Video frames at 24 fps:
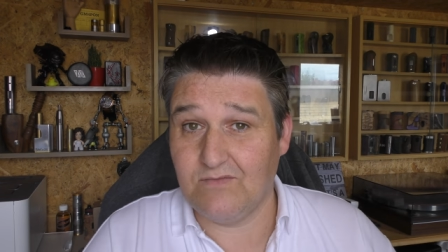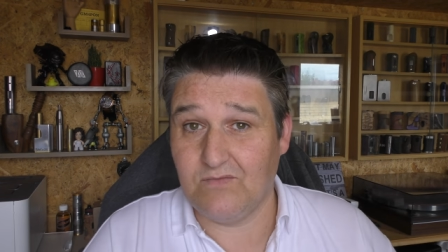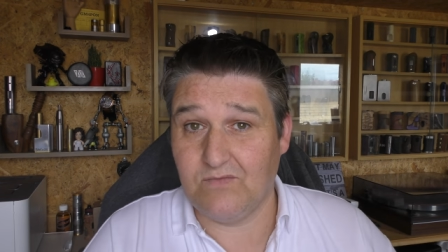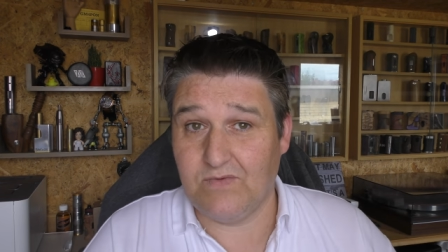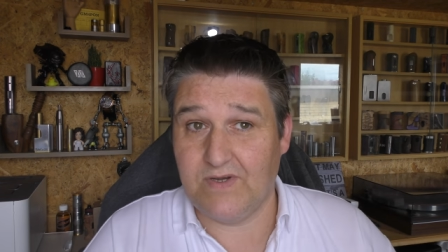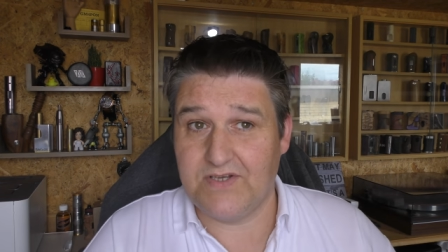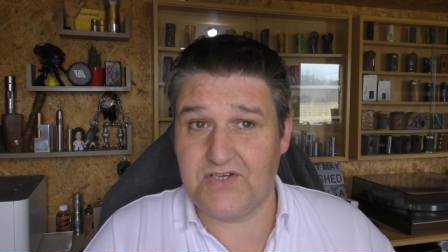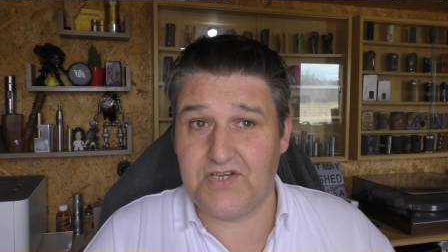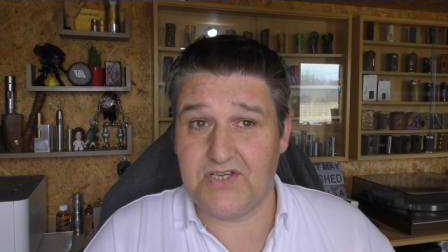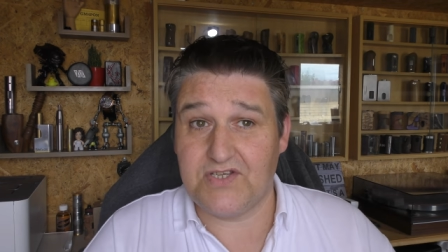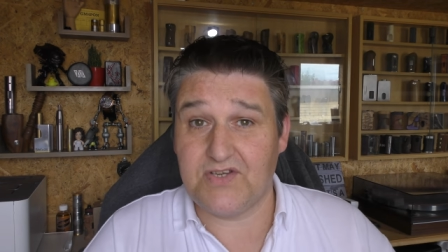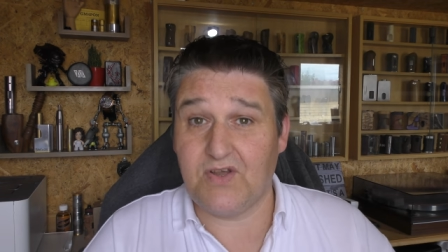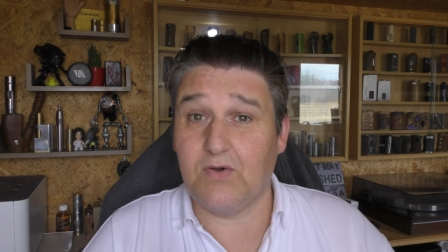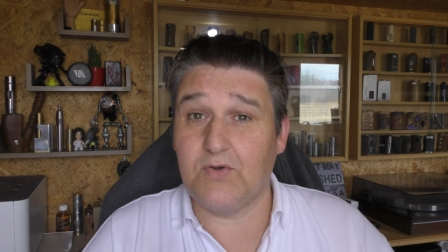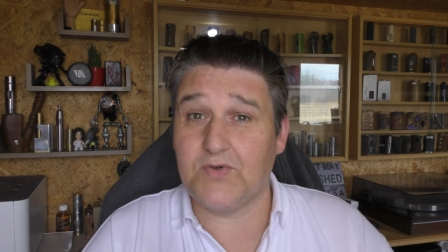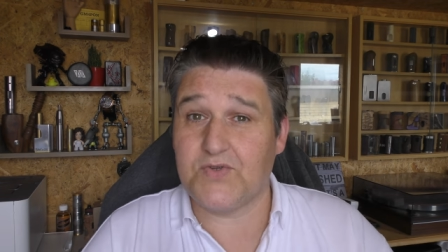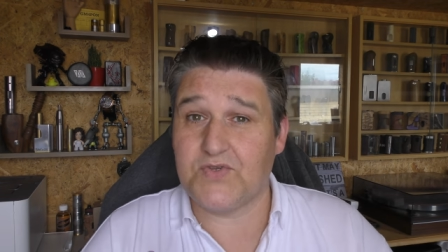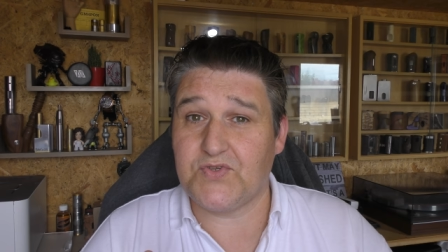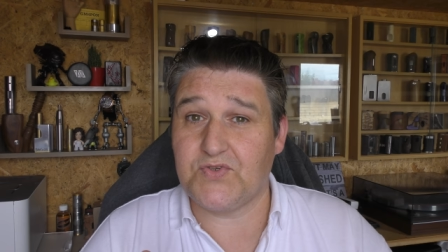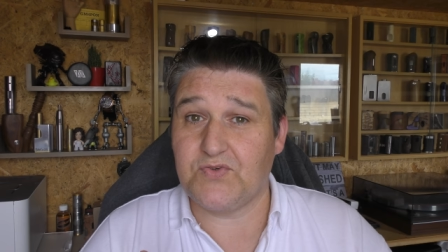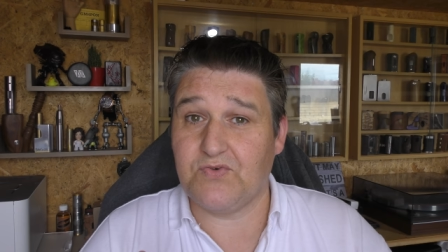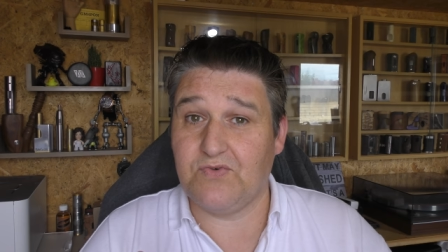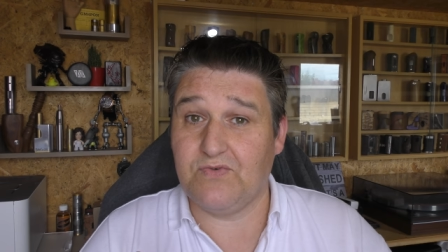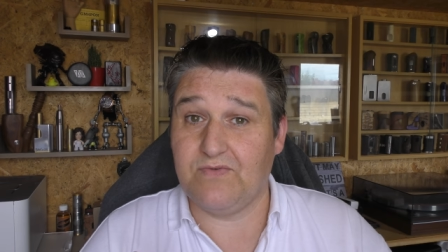which is
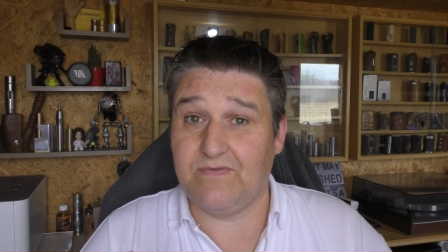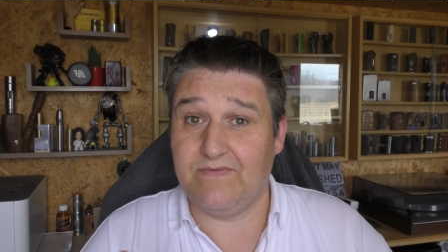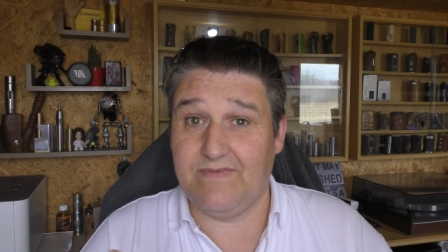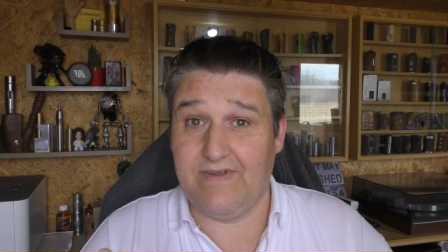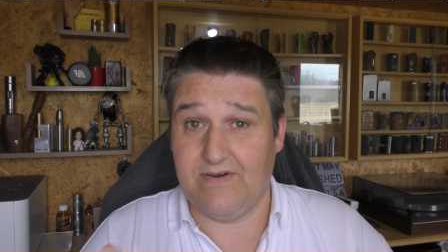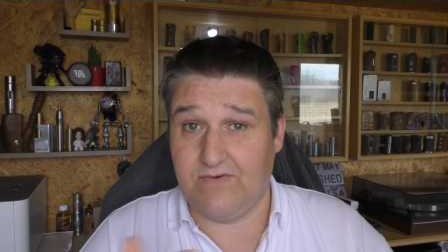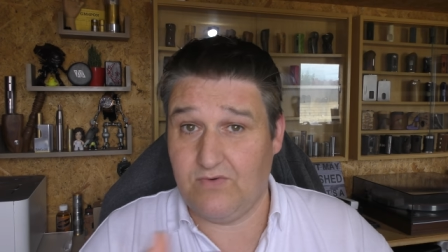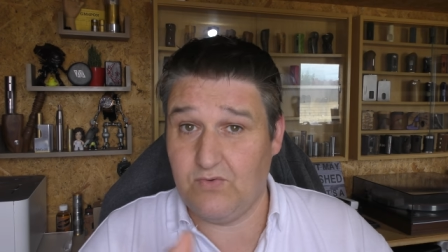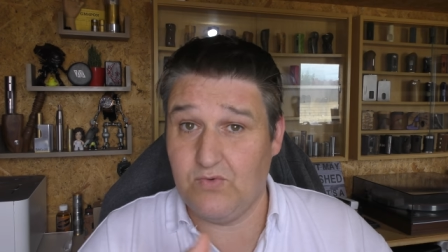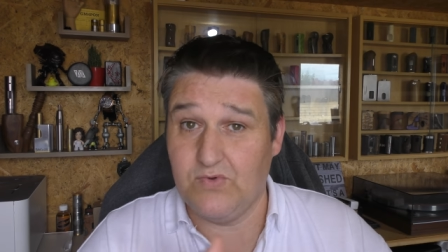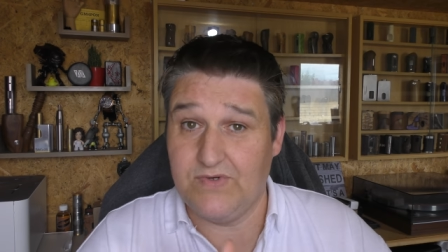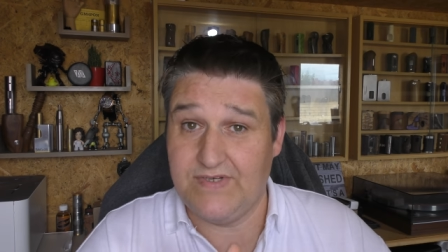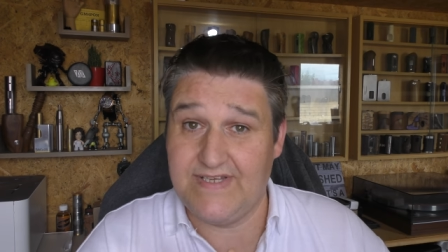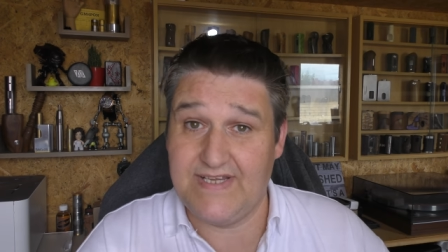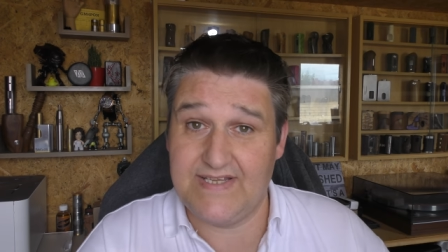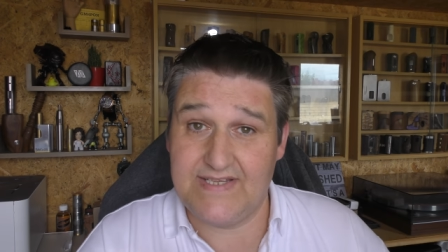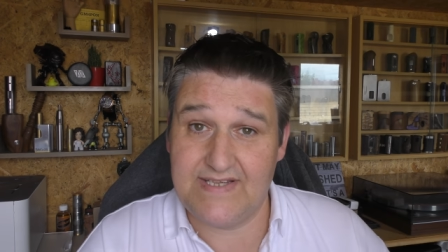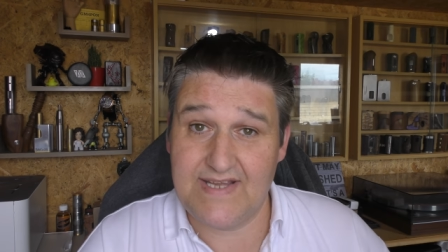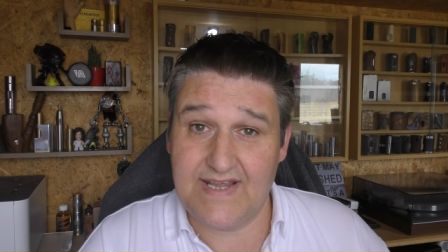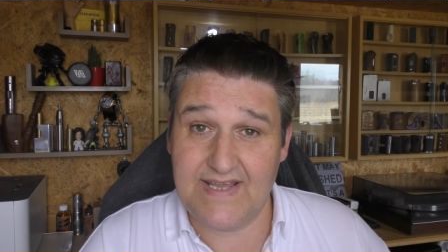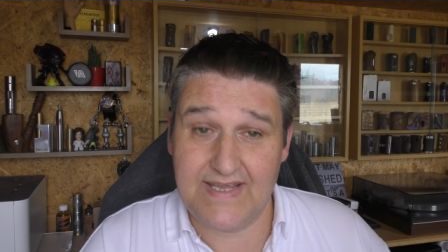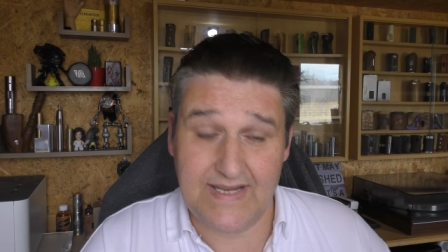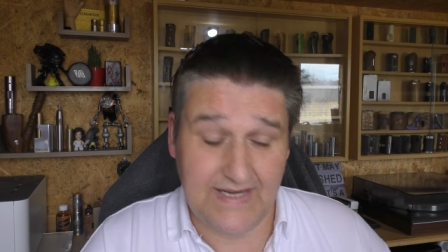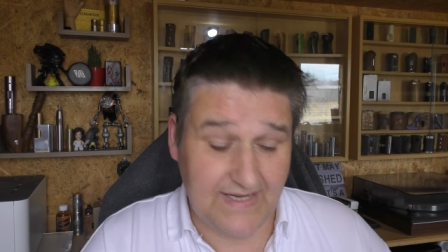also their own
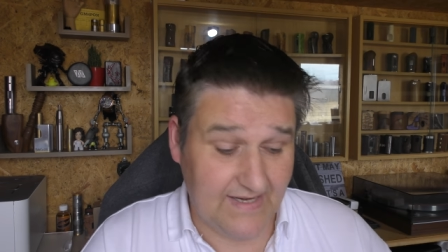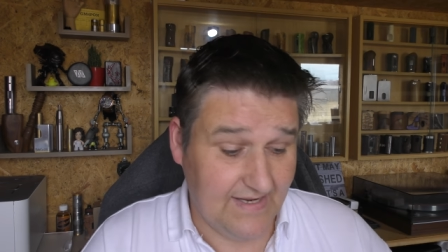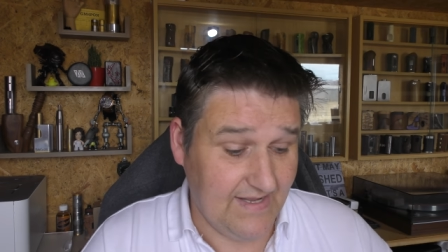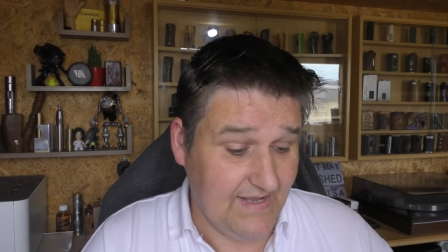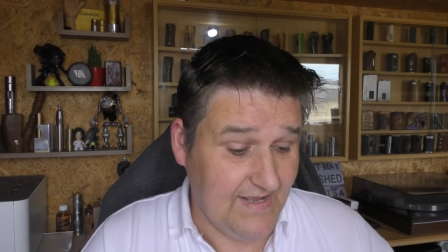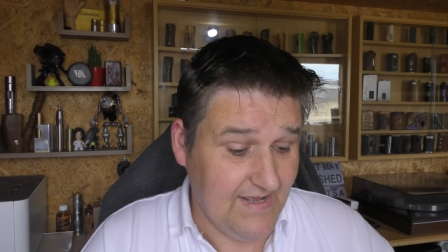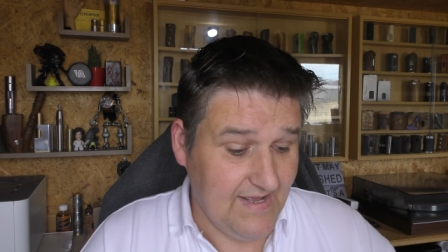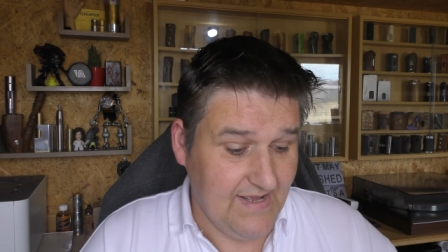design.